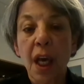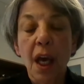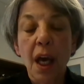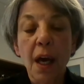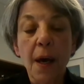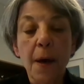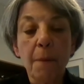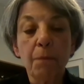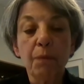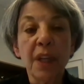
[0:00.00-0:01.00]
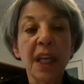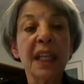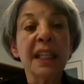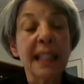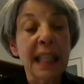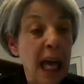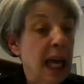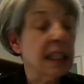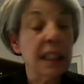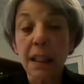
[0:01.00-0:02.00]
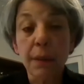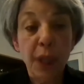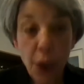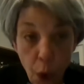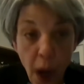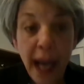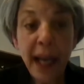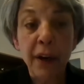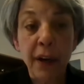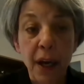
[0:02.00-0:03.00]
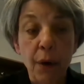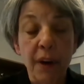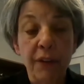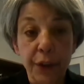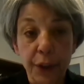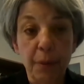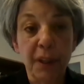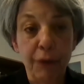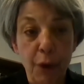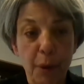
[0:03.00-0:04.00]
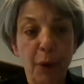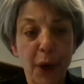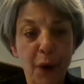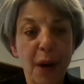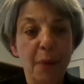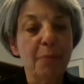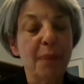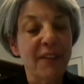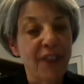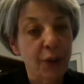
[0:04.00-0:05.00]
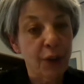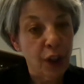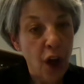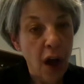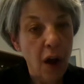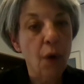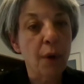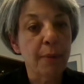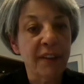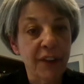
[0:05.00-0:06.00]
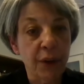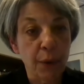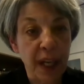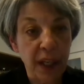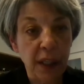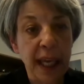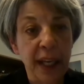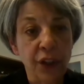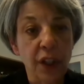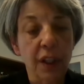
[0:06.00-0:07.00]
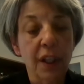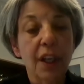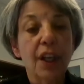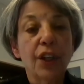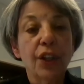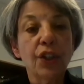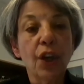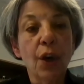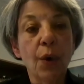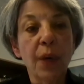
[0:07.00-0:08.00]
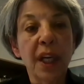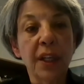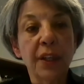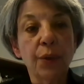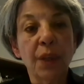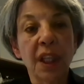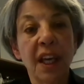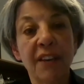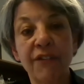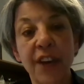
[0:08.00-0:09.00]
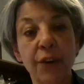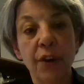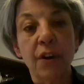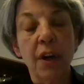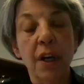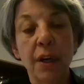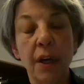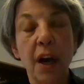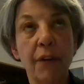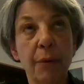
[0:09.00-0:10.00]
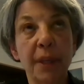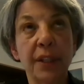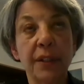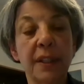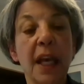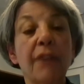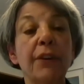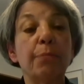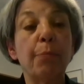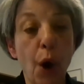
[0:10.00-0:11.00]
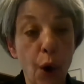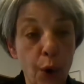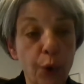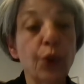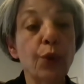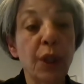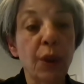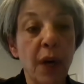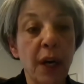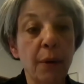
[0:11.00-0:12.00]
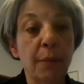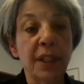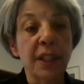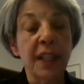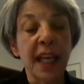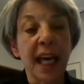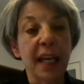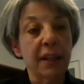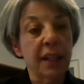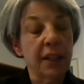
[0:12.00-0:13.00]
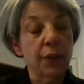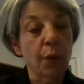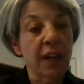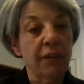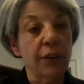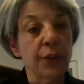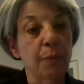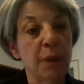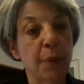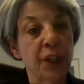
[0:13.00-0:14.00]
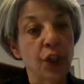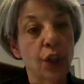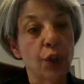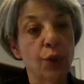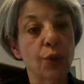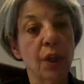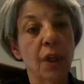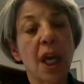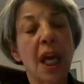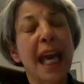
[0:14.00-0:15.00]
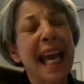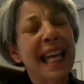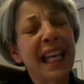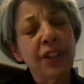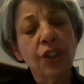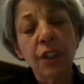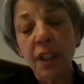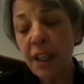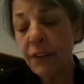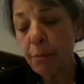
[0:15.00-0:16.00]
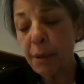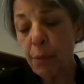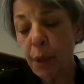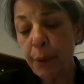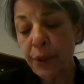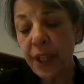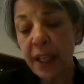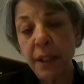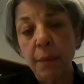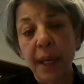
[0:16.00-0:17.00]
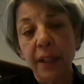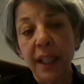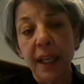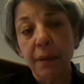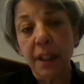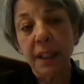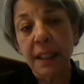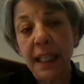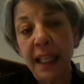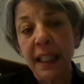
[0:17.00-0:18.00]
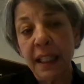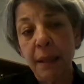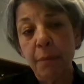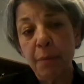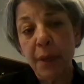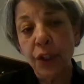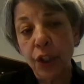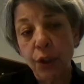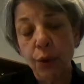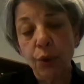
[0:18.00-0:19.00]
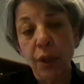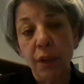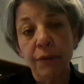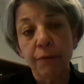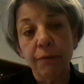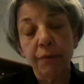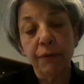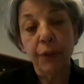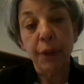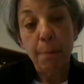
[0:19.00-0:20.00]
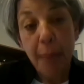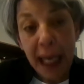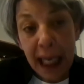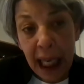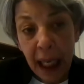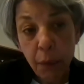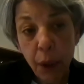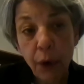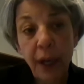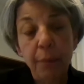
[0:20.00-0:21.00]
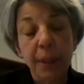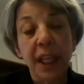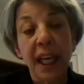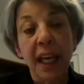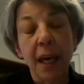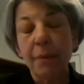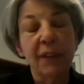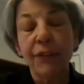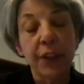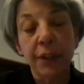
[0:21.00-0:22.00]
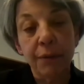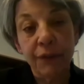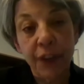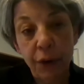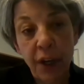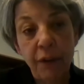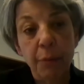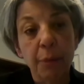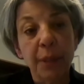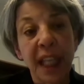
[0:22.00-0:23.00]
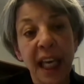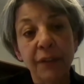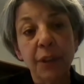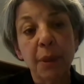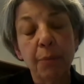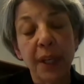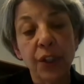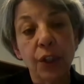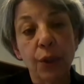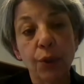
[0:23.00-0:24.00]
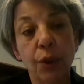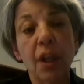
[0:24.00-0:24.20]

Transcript: It is not required, however, to be a formal requirement by federal law or by federal regulation. So it is really a federal government self-imposed requirement that these waivers be budget neutral. And I should even be more precise about that, because it's not that they be budget neutral for the Medicaid program, but for the federal government, but they have to be budget neutral